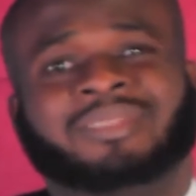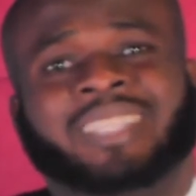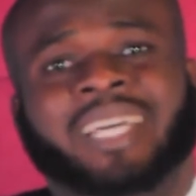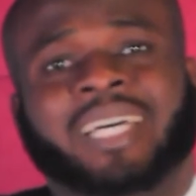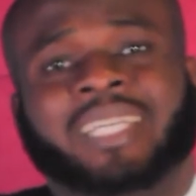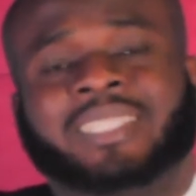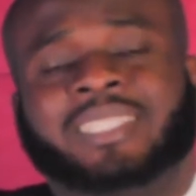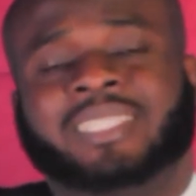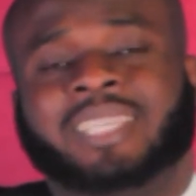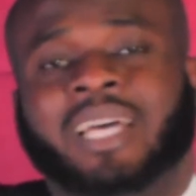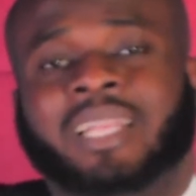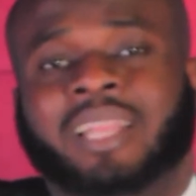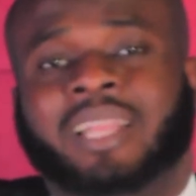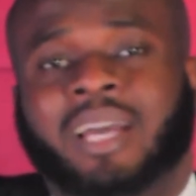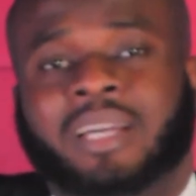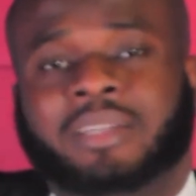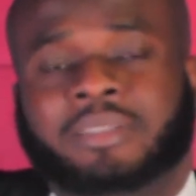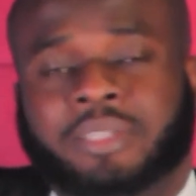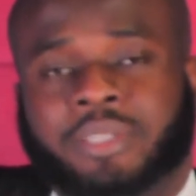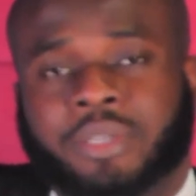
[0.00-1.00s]
that's an
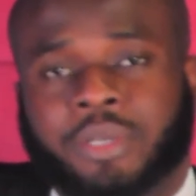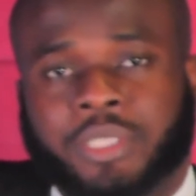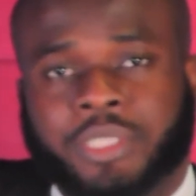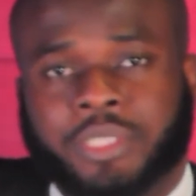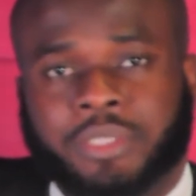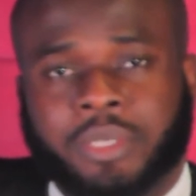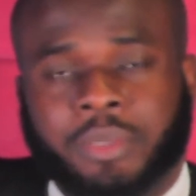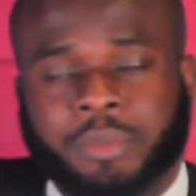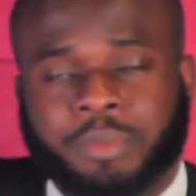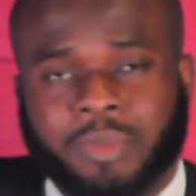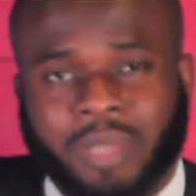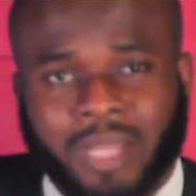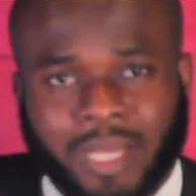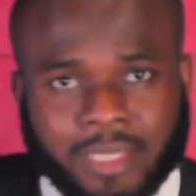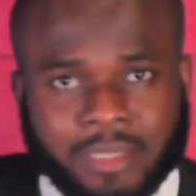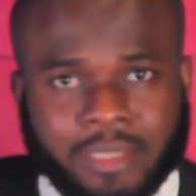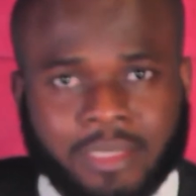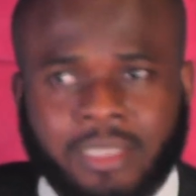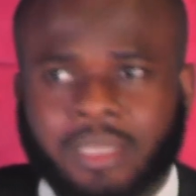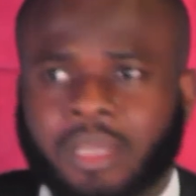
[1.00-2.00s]
agricultural
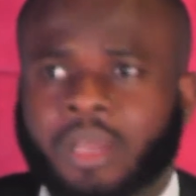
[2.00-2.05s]
land.